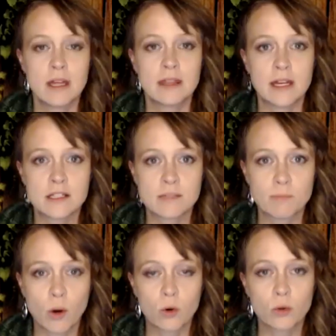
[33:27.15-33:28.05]
that it's
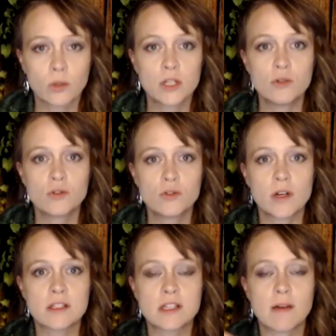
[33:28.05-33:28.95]
pulling
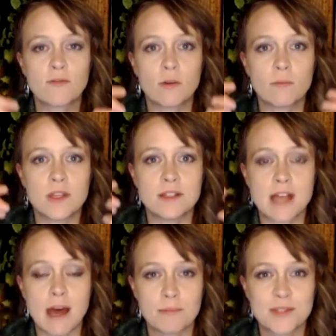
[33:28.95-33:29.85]
nutrients up from the
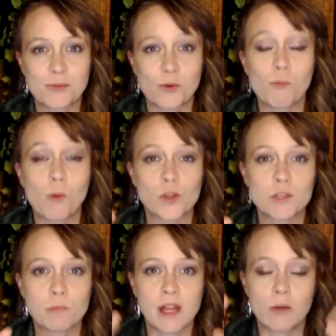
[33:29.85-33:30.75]
depths where
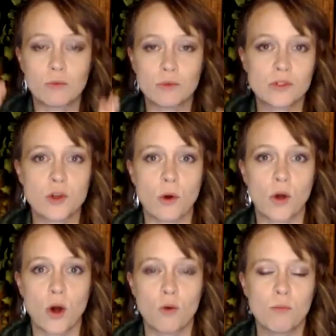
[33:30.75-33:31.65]
most plant roots don't go.